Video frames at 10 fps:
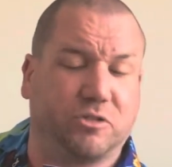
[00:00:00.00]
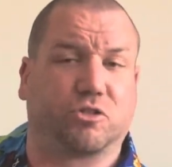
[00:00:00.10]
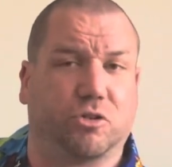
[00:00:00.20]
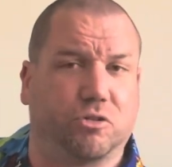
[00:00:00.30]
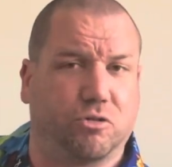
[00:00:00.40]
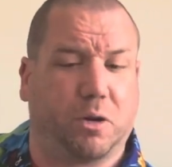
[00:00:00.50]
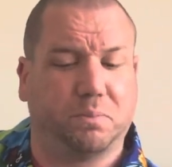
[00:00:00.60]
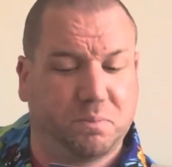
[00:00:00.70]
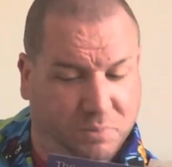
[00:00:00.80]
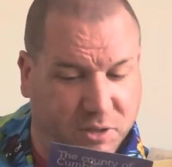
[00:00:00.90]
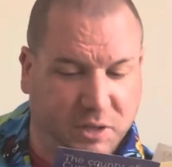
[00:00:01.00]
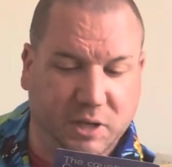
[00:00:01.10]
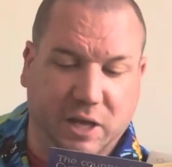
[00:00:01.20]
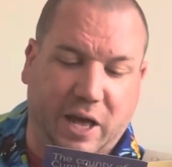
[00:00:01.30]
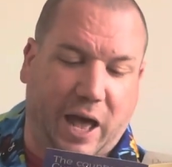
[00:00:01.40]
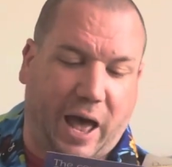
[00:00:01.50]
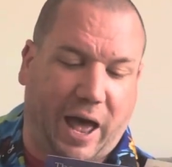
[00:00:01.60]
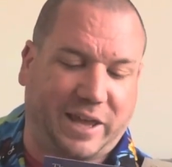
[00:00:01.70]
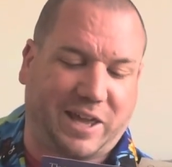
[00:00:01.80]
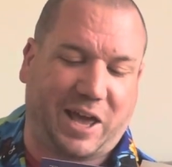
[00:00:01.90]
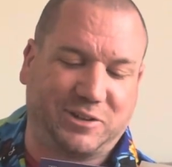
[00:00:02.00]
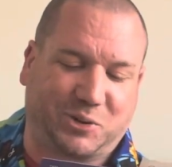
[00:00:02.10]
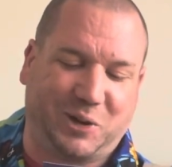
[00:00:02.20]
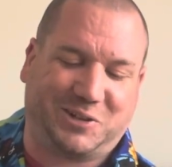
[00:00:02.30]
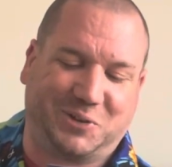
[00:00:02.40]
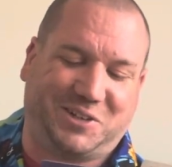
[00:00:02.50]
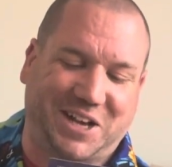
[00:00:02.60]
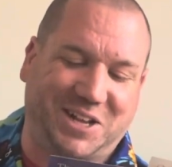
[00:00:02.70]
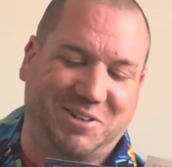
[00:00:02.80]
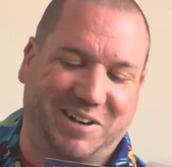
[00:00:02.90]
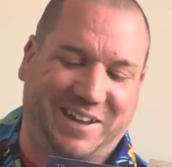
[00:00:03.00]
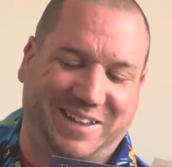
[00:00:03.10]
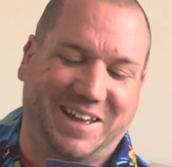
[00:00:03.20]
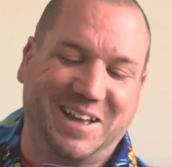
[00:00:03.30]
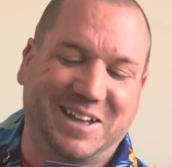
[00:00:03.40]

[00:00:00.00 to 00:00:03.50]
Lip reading: scrum. Cakes which were generously